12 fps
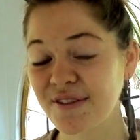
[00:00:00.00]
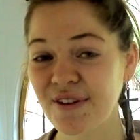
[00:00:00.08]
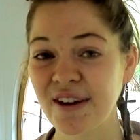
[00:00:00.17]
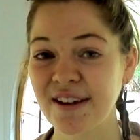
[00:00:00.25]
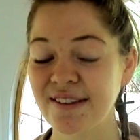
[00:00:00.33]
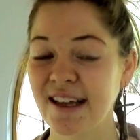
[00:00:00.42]

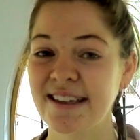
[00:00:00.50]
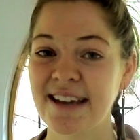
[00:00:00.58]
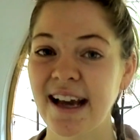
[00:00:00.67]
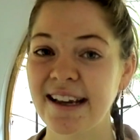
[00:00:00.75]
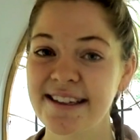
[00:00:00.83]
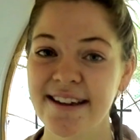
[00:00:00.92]
fun if they
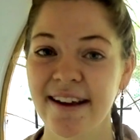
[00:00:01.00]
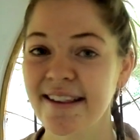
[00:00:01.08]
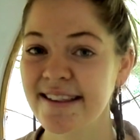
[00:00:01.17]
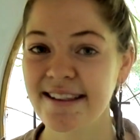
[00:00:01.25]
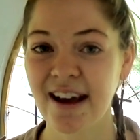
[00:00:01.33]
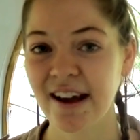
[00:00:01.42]
challenge
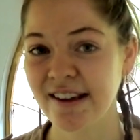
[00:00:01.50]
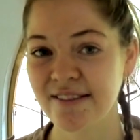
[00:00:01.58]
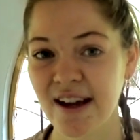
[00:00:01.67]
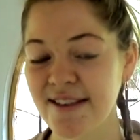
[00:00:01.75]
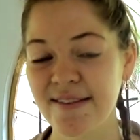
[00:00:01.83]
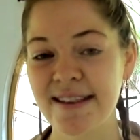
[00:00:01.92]
us.
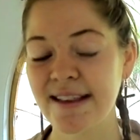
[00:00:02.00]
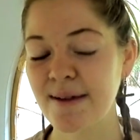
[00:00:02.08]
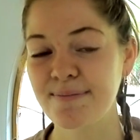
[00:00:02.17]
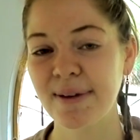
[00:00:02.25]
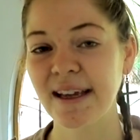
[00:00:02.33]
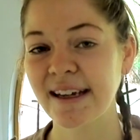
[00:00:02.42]
Otherwise, we
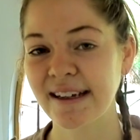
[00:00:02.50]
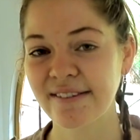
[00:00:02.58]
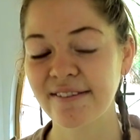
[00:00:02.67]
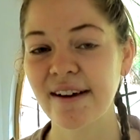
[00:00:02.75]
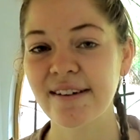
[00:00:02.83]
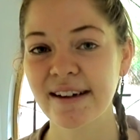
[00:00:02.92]
stop playing
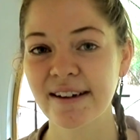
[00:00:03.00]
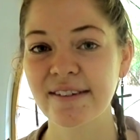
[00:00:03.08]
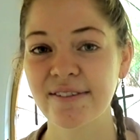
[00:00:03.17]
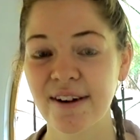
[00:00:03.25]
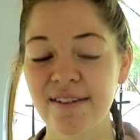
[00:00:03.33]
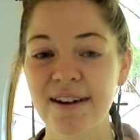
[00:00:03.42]
very,
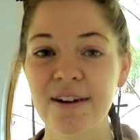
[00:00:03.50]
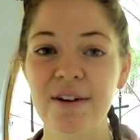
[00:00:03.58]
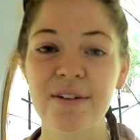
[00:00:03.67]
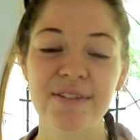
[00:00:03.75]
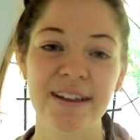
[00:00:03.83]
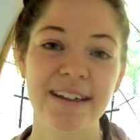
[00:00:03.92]
very
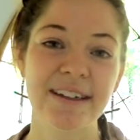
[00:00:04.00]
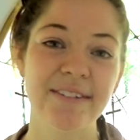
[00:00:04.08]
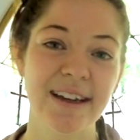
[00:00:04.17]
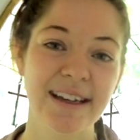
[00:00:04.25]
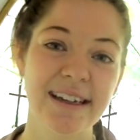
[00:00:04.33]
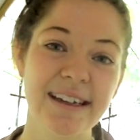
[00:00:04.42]
often
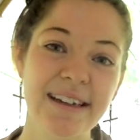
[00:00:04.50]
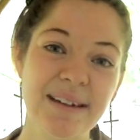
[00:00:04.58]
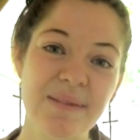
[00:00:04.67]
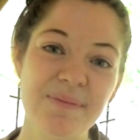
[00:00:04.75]
quickly.